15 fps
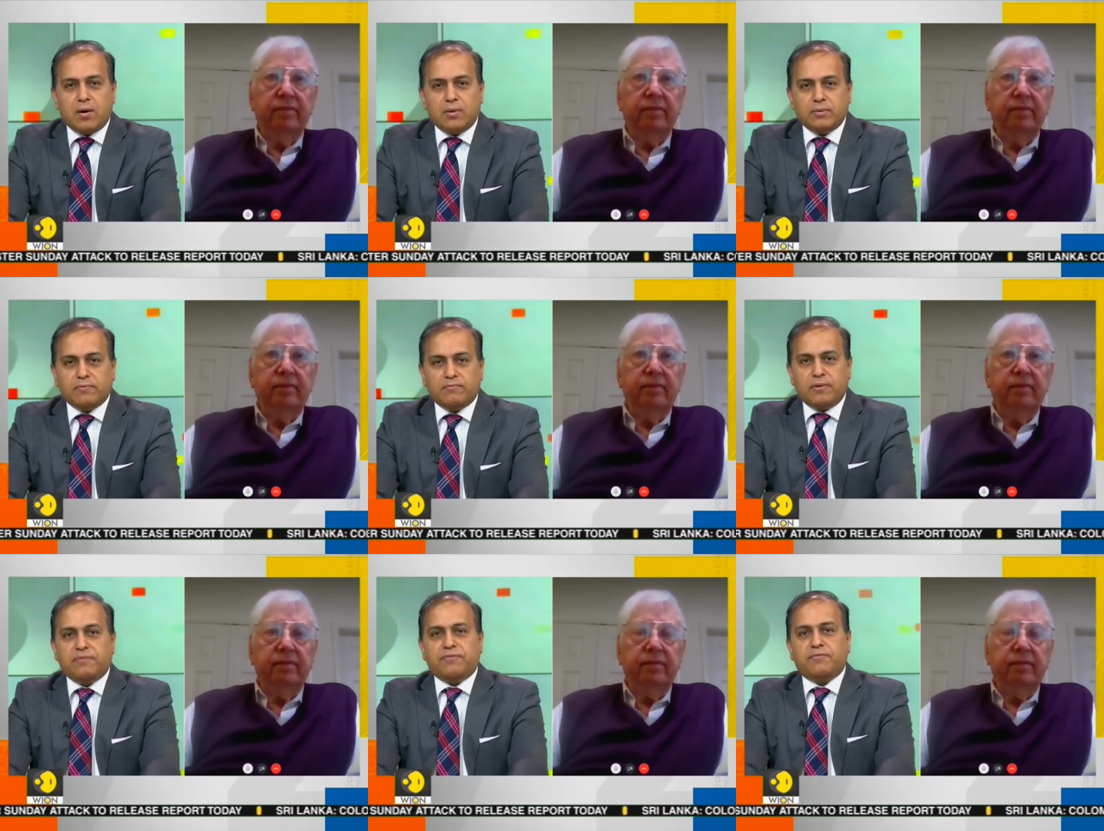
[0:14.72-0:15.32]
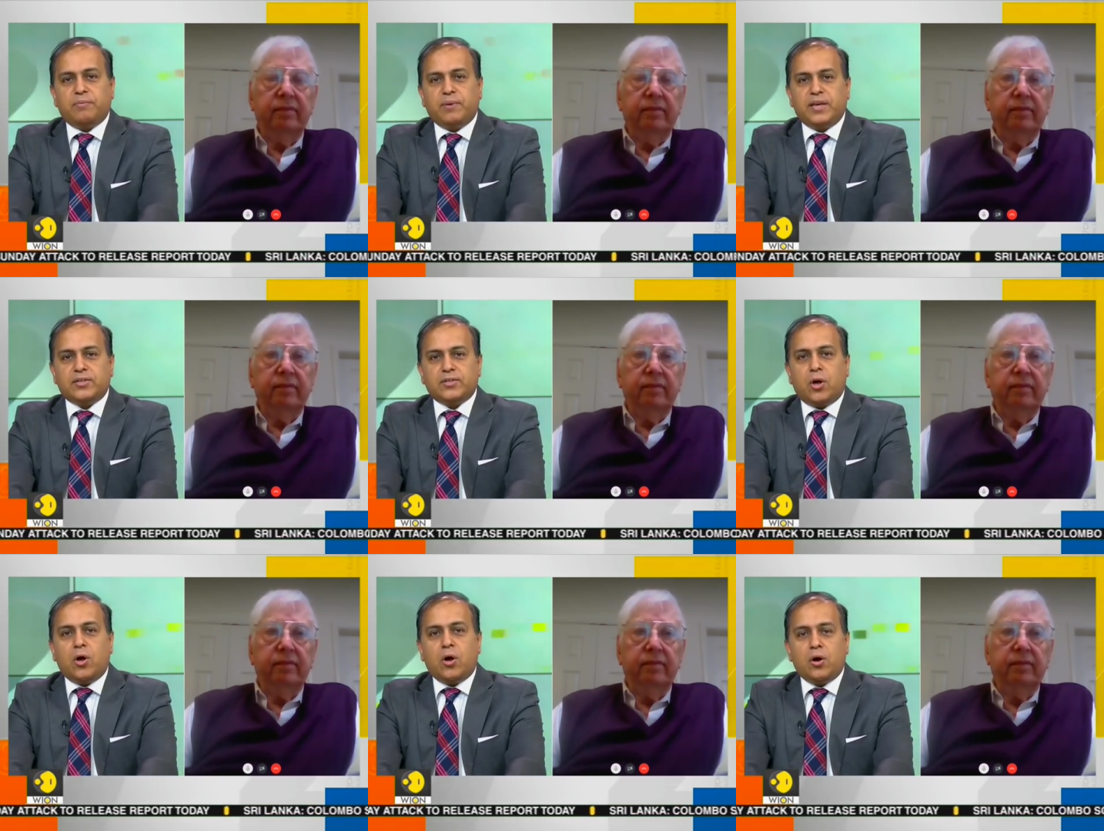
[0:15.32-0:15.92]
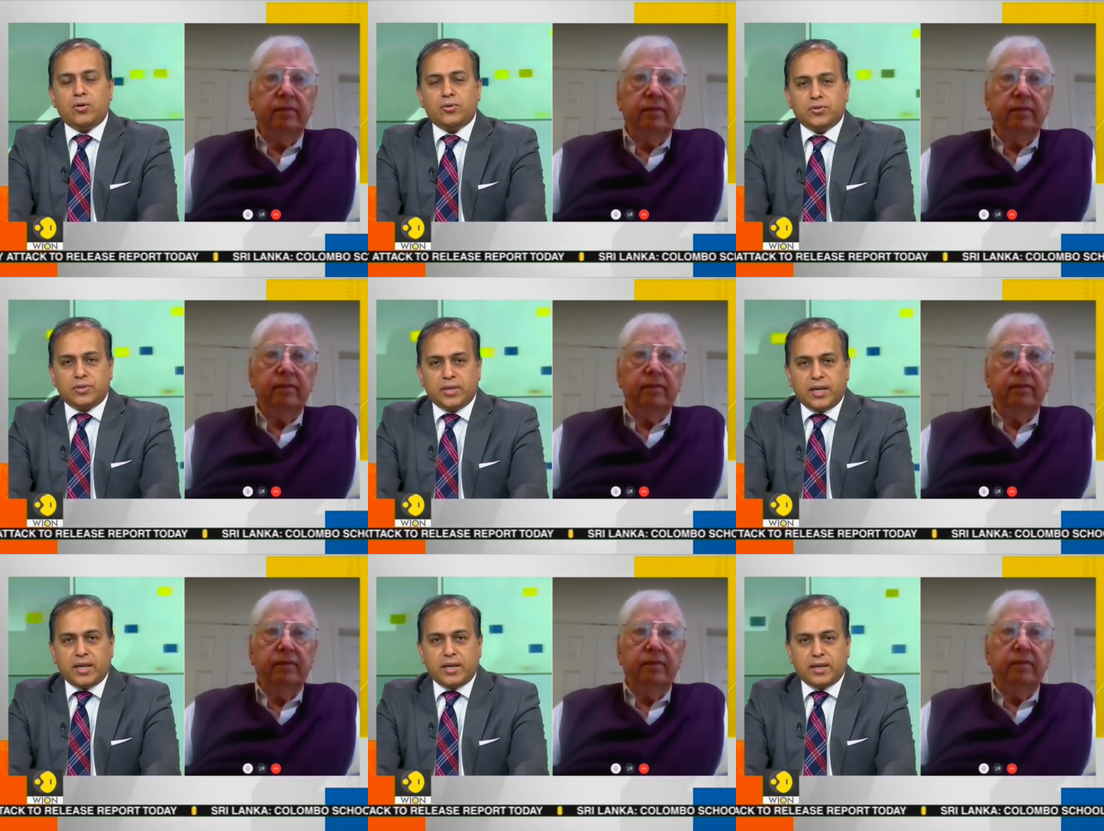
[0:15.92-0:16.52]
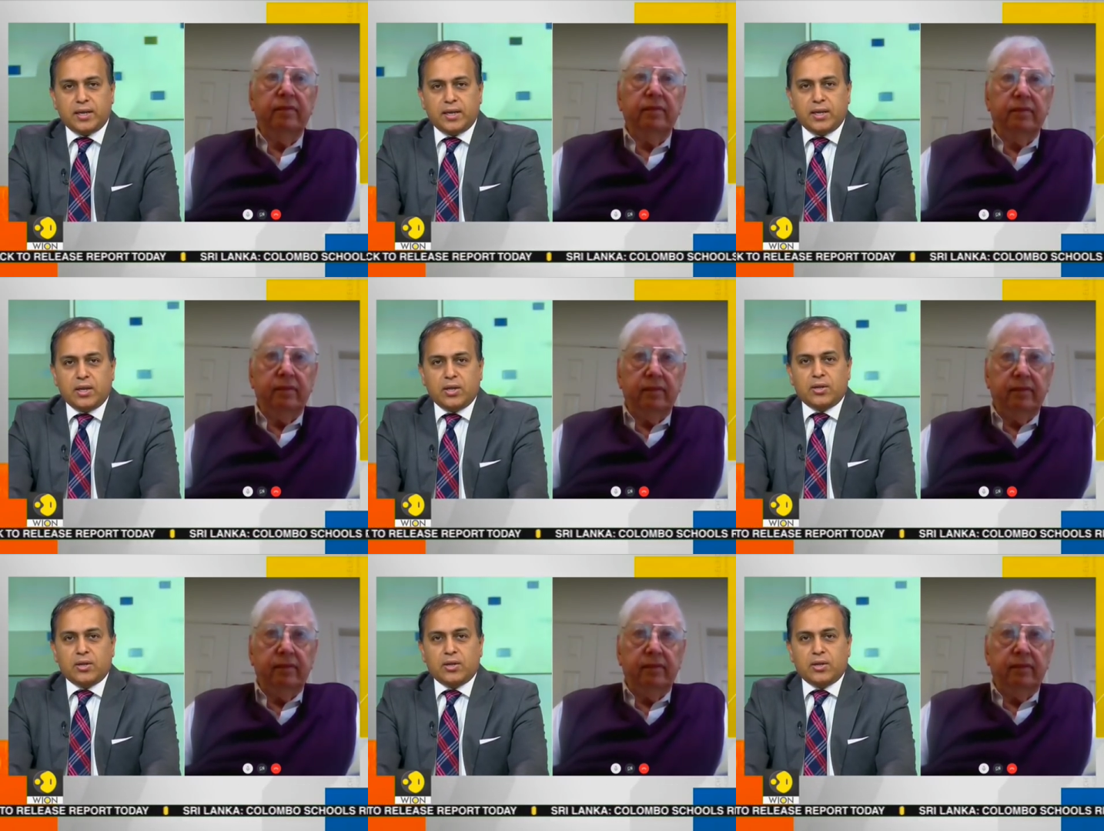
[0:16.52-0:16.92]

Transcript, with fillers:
Speaker 1: down, fifth face on today.